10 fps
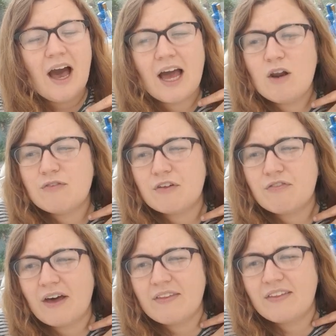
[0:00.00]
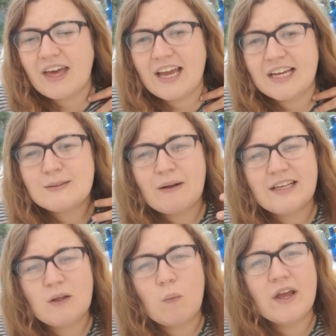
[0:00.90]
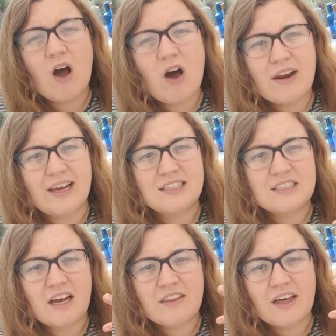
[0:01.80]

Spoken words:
I love the fact that they explain that we are nature,